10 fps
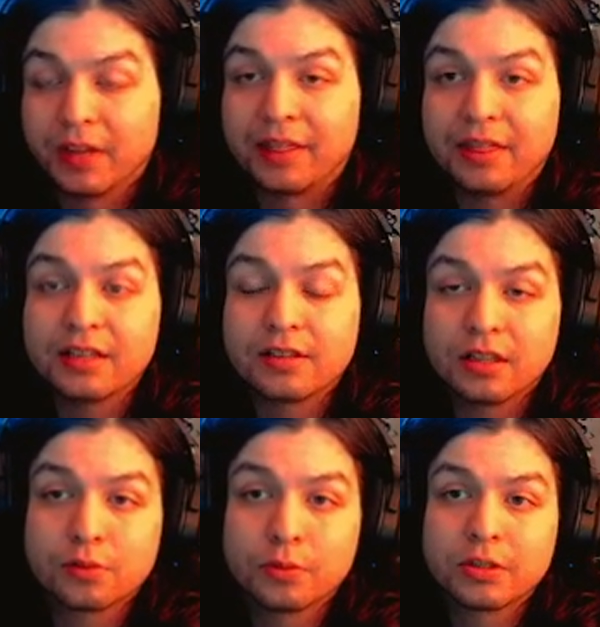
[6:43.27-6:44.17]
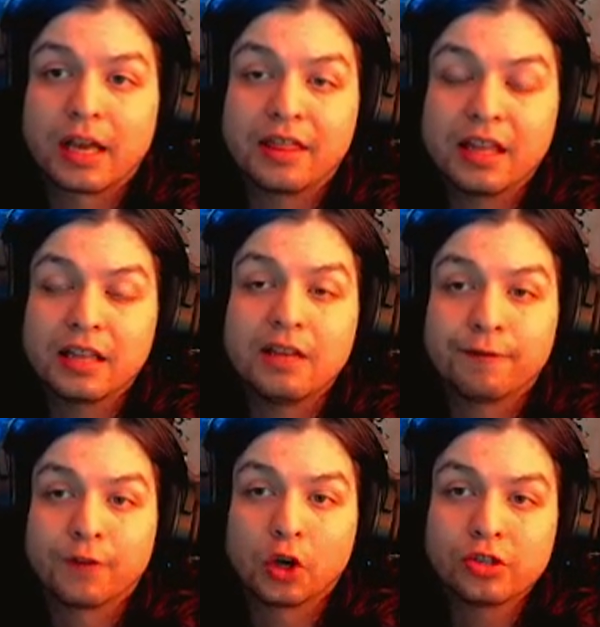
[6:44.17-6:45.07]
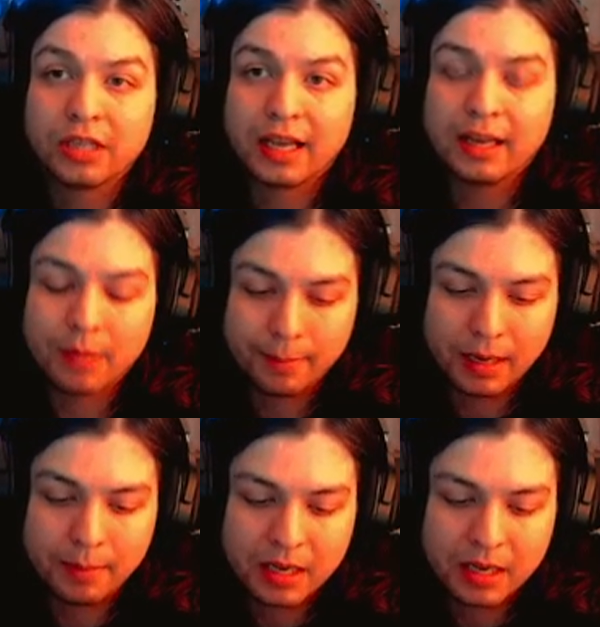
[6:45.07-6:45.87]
This was, I think, the first game that made me